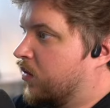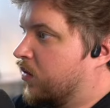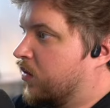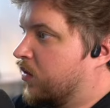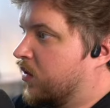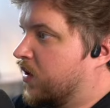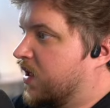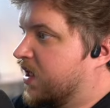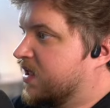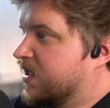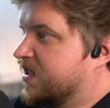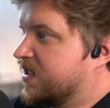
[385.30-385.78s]

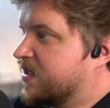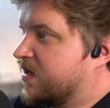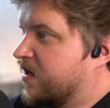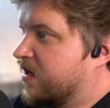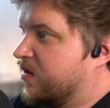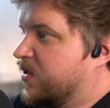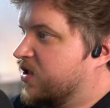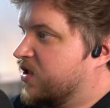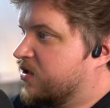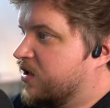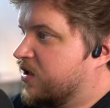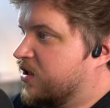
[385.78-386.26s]
Is this going to
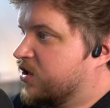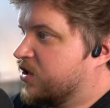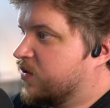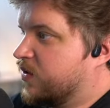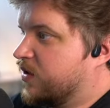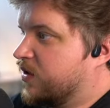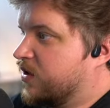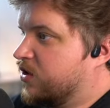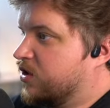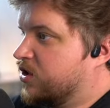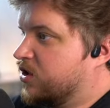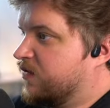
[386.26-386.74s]
be turned into a
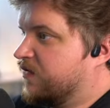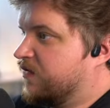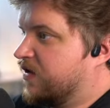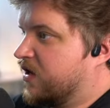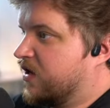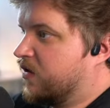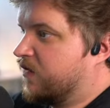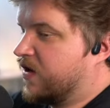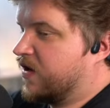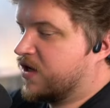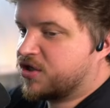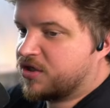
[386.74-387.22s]
YouTube
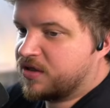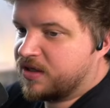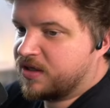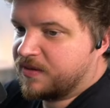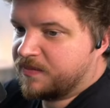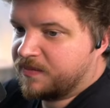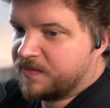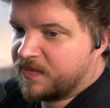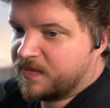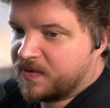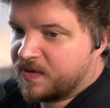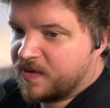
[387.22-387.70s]
video eventually?
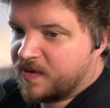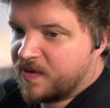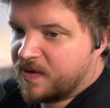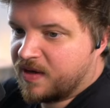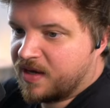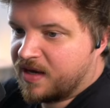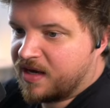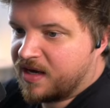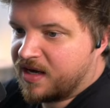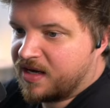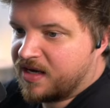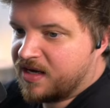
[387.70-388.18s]

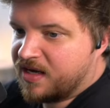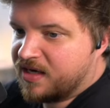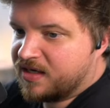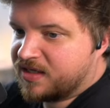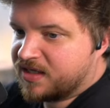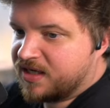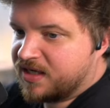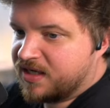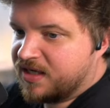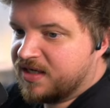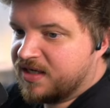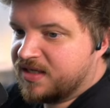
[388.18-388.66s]
It
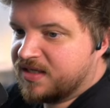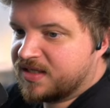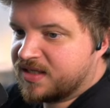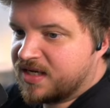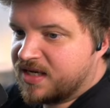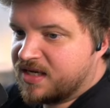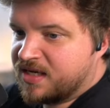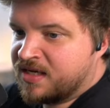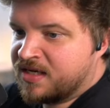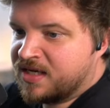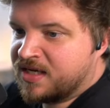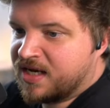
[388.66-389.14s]
is
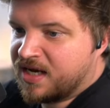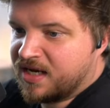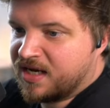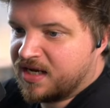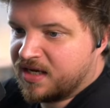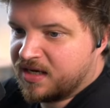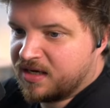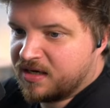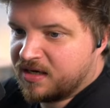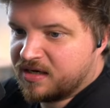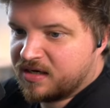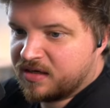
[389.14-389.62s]

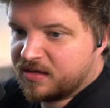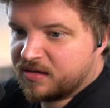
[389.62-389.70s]
indeed.